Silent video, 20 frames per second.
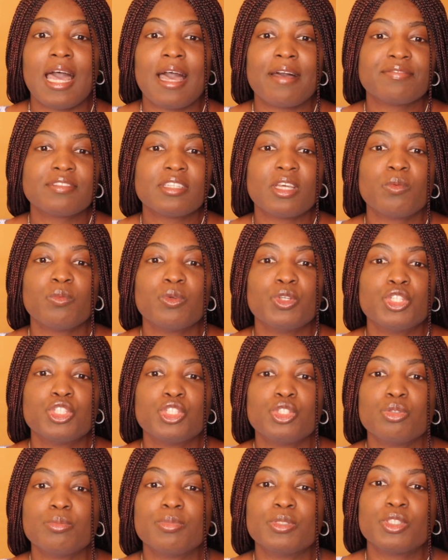after
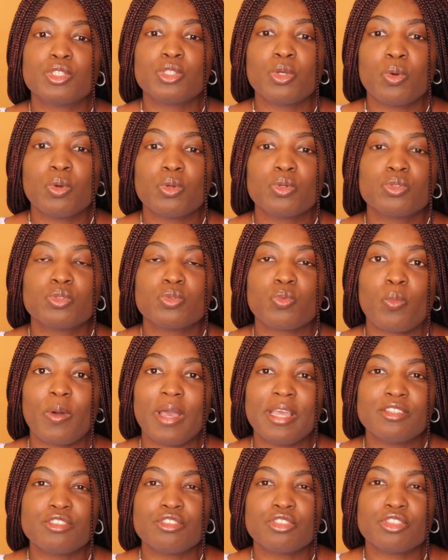which you'll be told
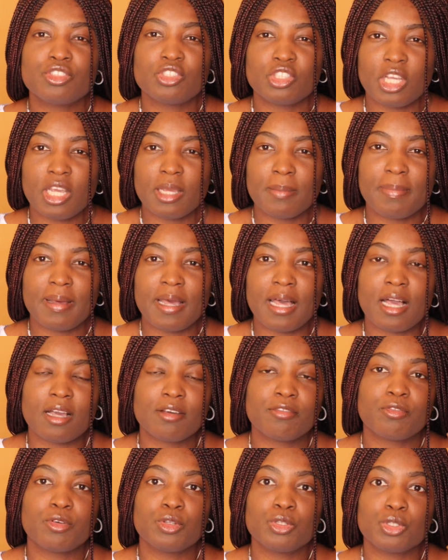when to check
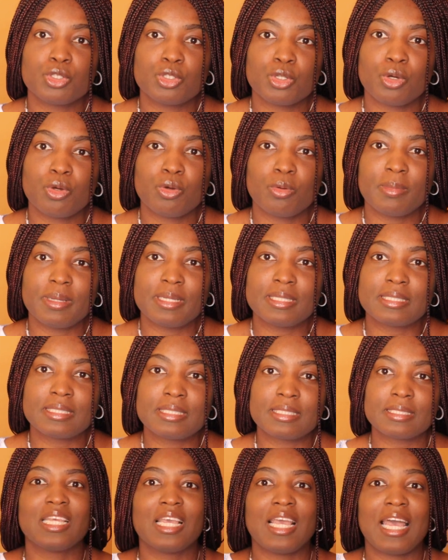back for your
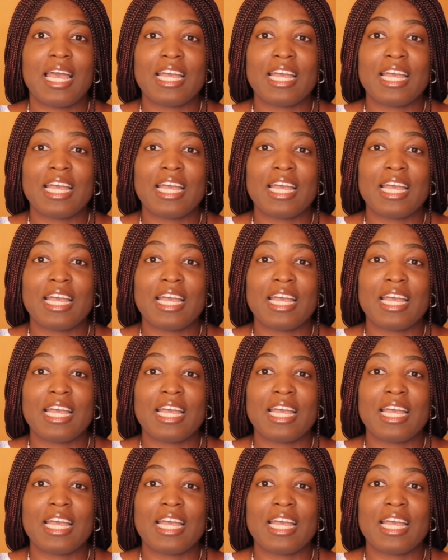documents.